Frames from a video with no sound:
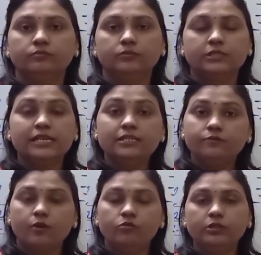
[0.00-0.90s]
Cells
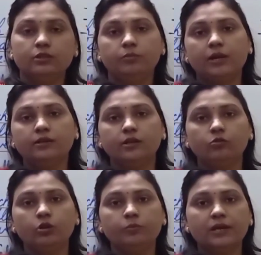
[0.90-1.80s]
found in the plant are
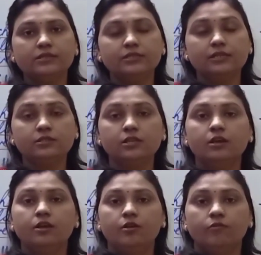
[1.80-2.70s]
called plant cells,
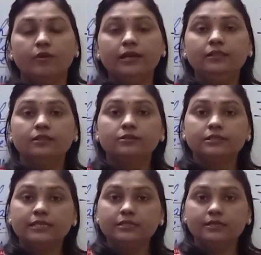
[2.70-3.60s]
while the
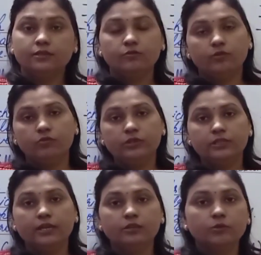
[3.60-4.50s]
cells that are found in the
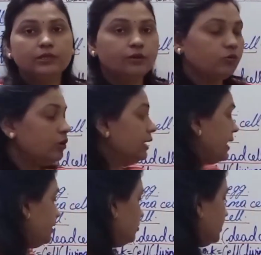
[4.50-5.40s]
animal are called
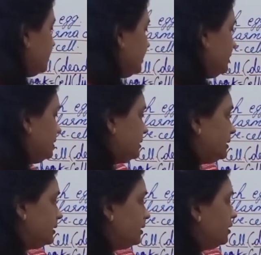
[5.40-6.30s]
animal cells.
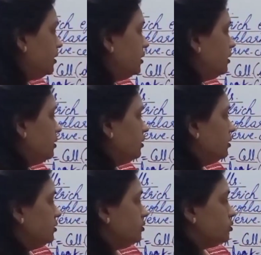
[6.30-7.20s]

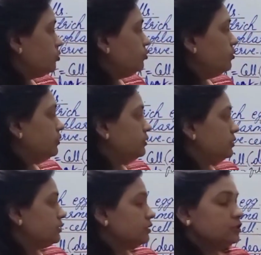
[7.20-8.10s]
So we will
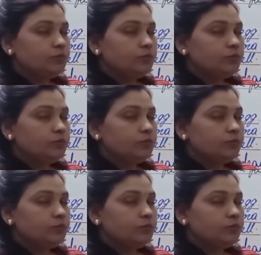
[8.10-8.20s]
discuss